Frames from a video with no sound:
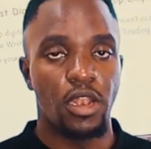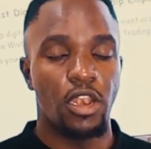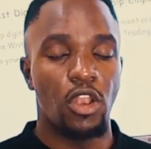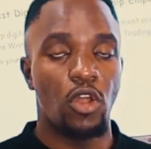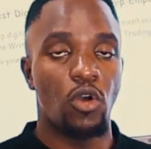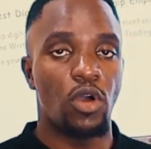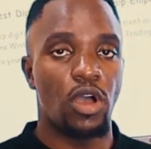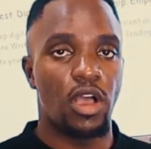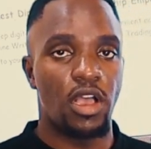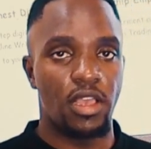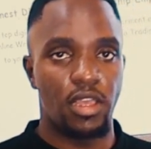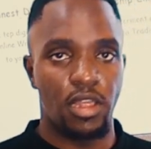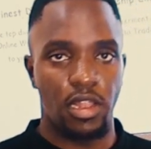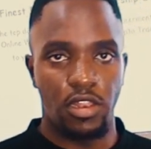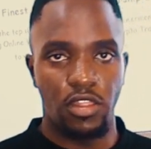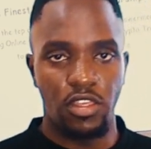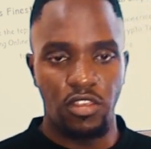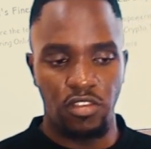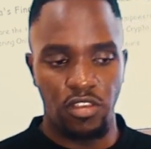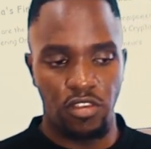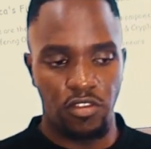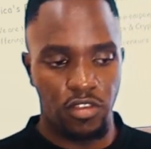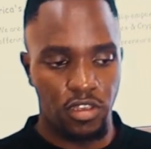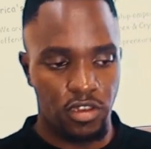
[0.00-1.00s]
Now
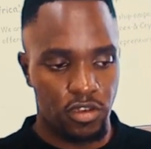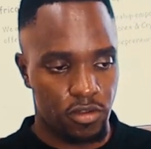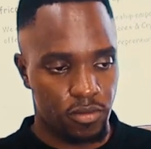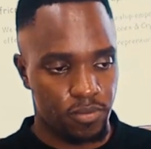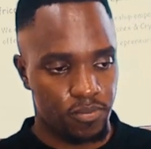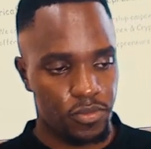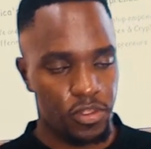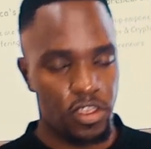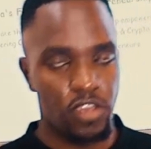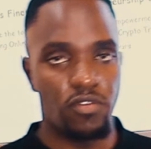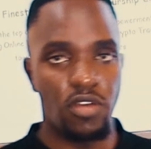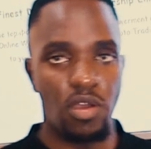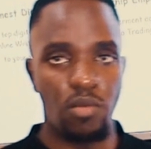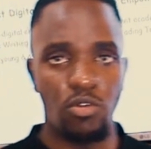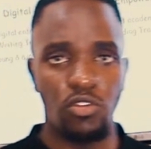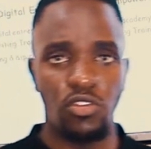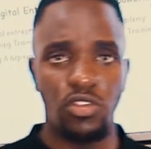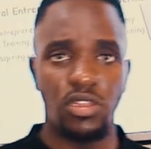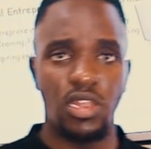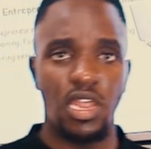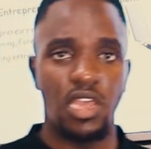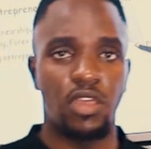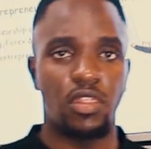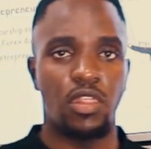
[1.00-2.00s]
this is it. If I'm
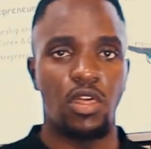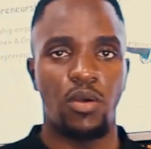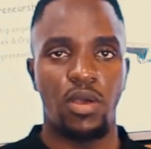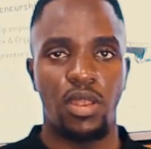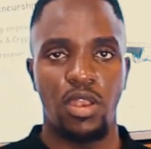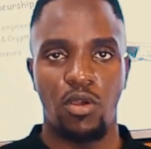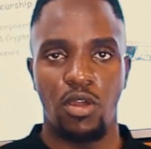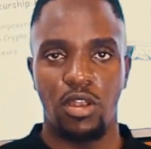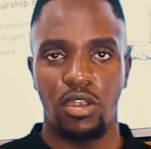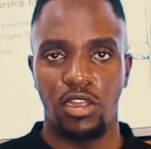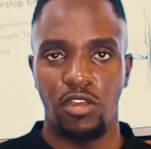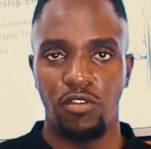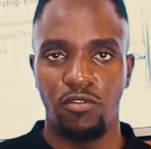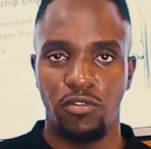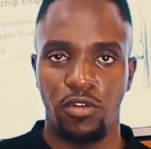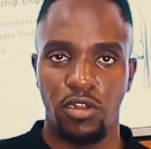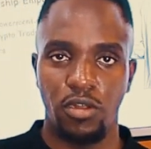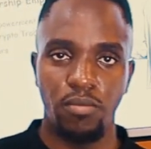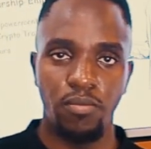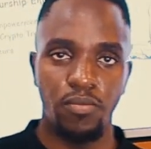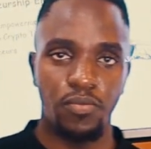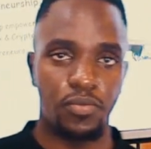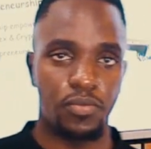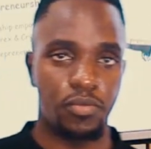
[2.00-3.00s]
using like the 1 hour time
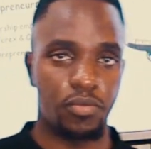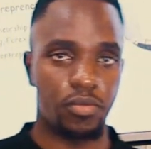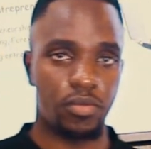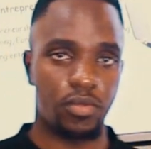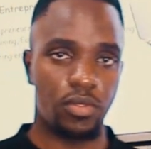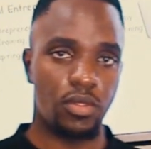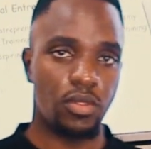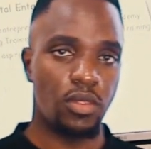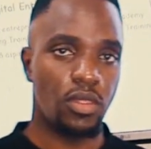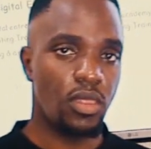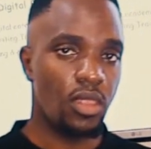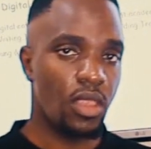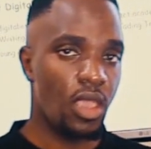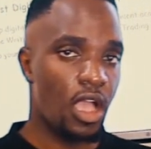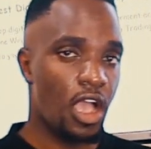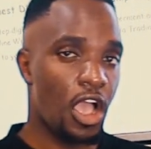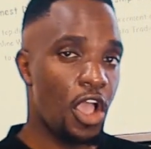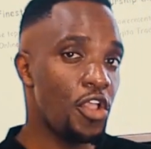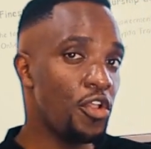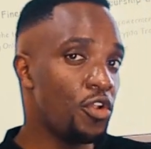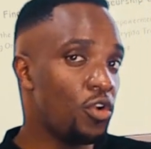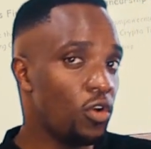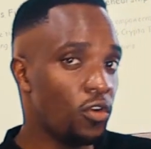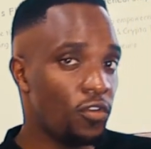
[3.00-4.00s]
frame,
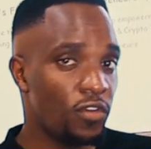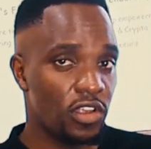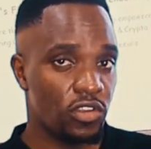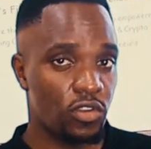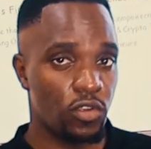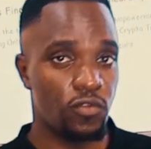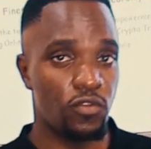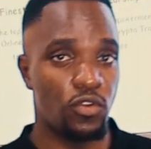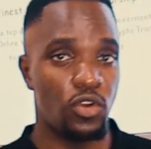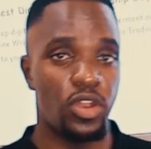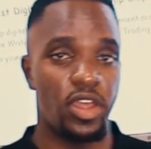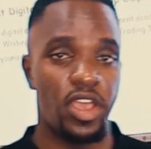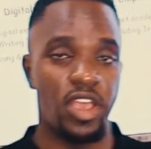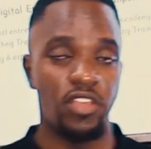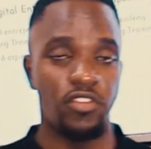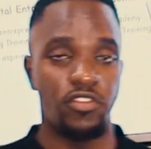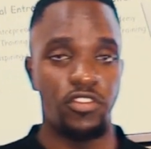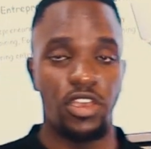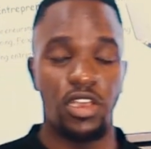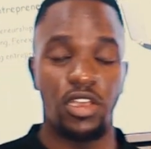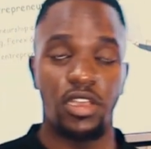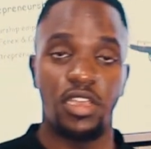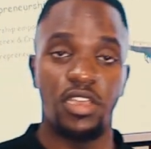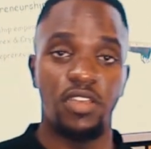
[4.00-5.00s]
I go first of all and
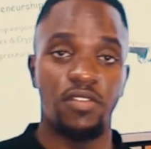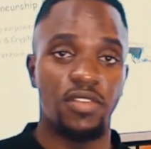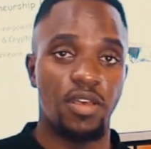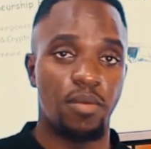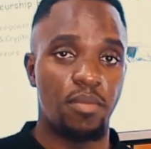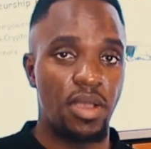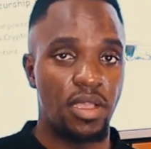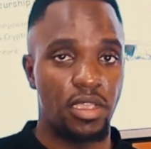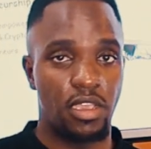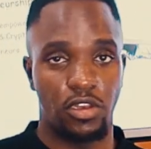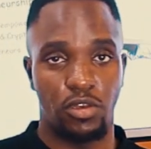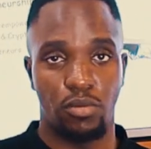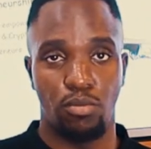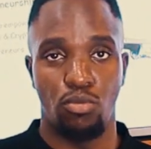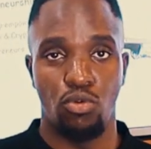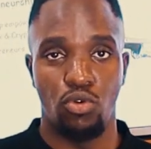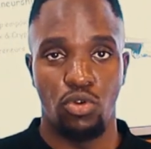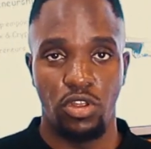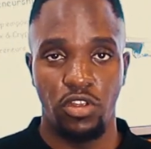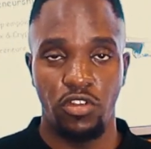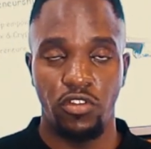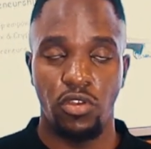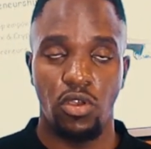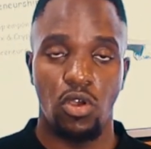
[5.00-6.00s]
check, is the market
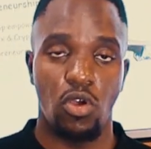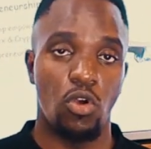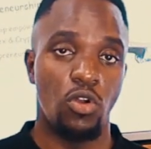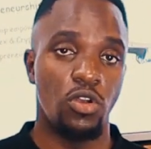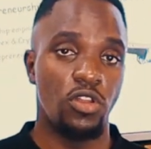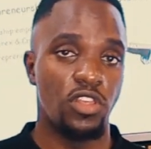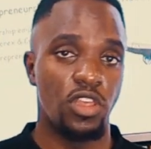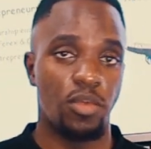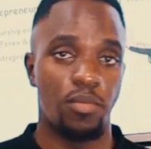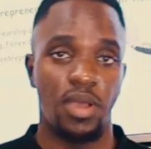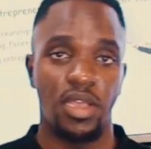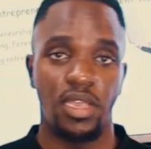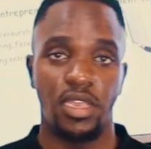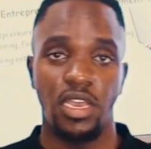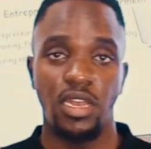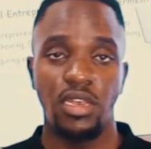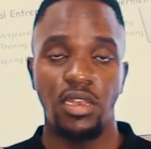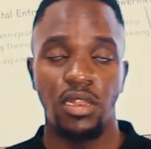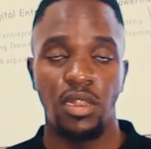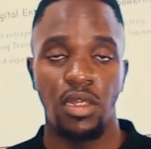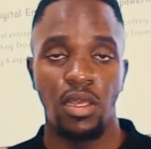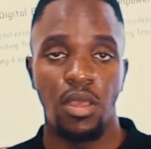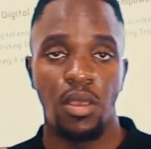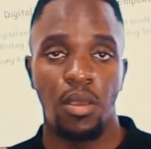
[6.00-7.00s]
bullish or is the
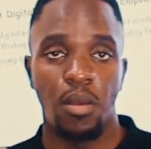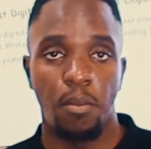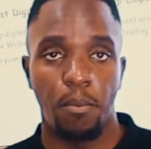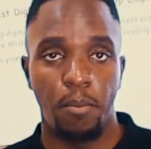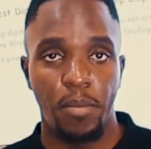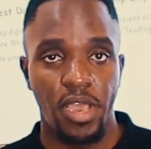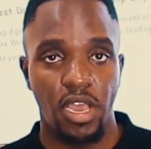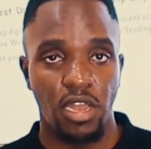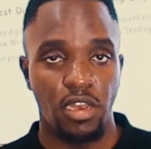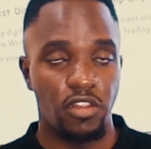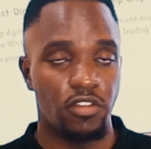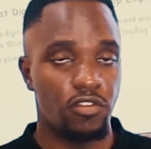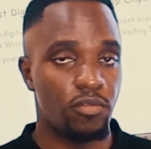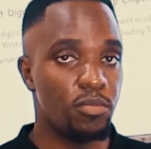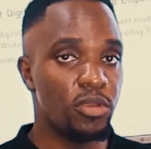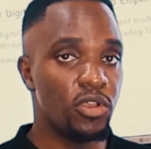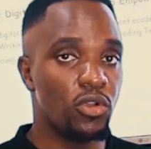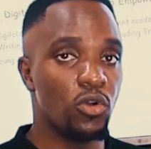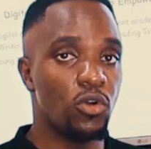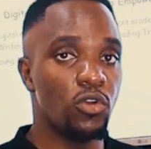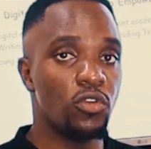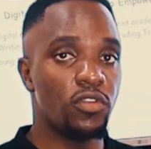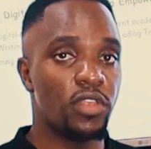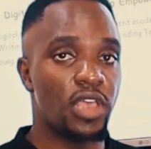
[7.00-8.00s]
market bearish?
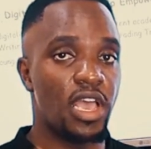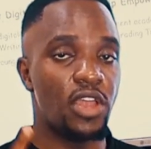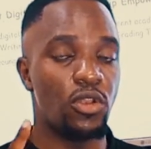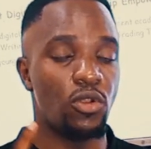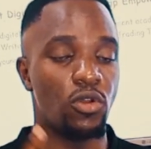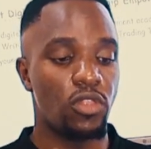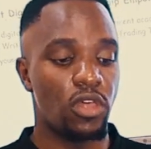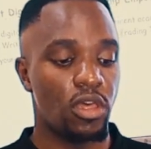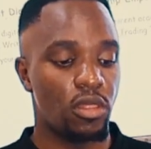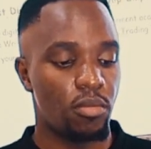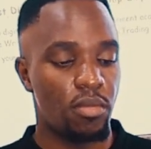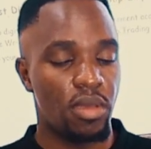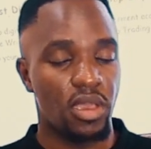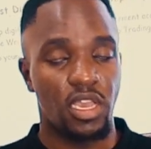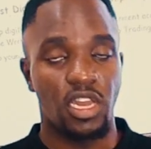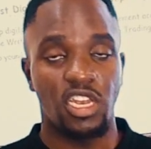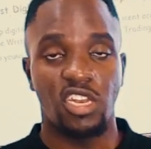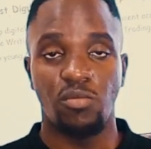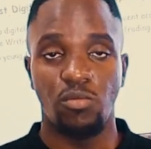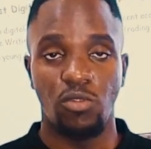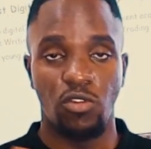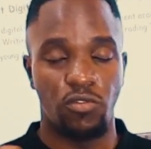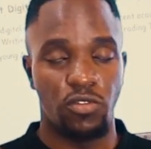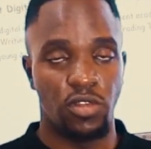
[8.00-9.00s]
Because I know the
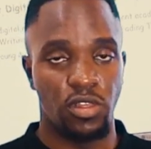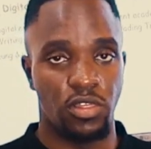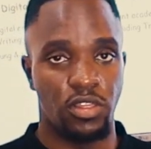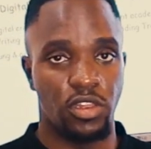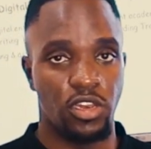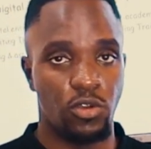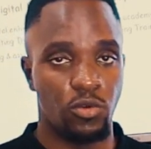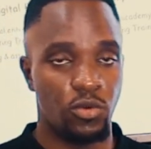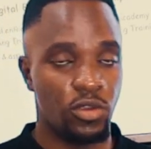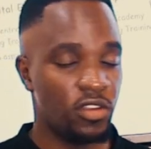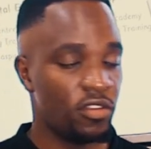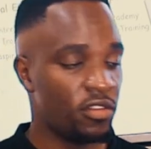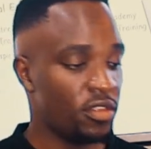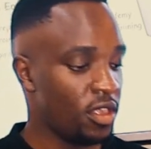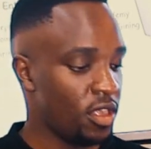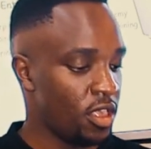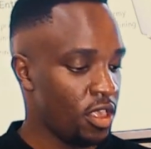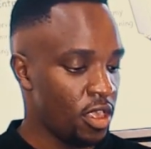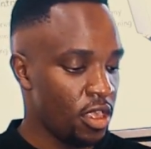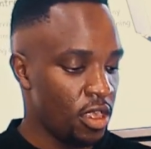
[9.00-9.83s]
market moves in three ways.